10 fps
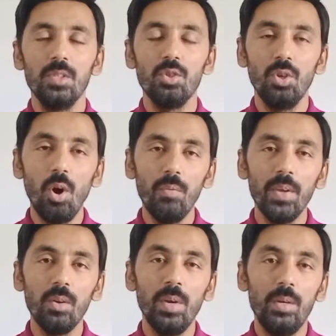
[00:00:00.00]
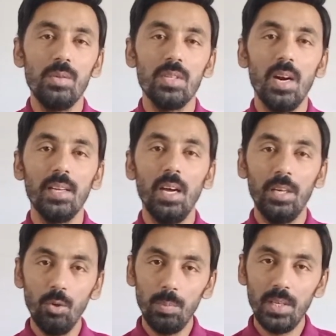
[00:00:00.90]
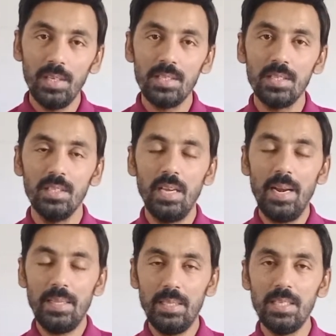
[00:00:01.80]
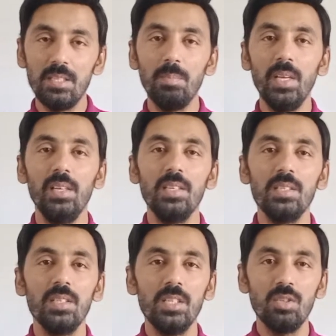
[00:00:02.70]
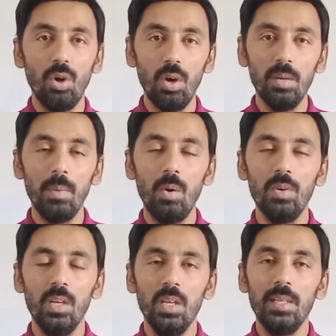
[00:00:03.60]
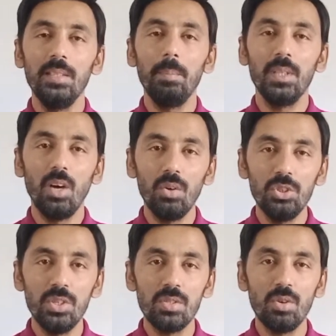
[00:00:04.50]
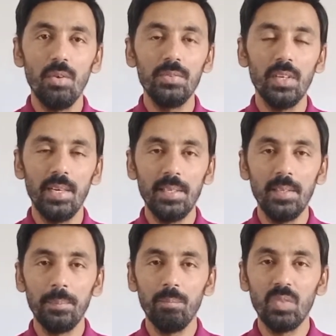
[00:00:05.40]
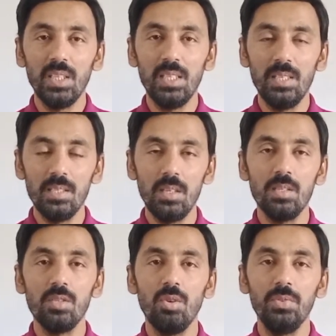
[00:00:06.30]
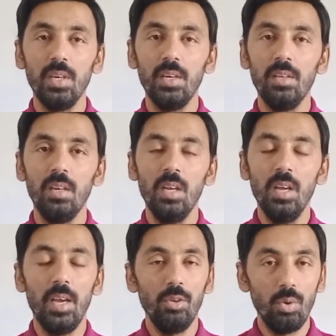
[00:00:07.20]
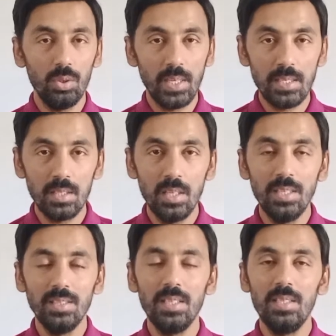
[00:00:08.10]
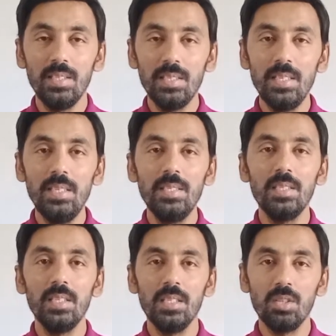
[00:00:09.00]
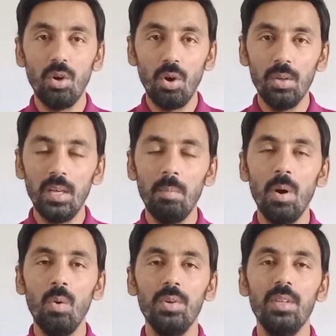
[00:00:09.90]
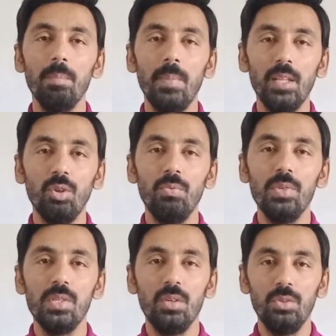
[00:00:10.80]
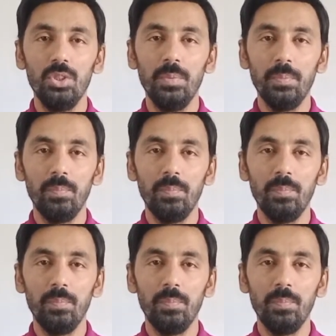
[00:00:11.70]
So now we are going to start a new playlist, and this playlist is all about the pathologies of the retina, the diseases of the retina. And you know that the disease is all about the pathophysiology,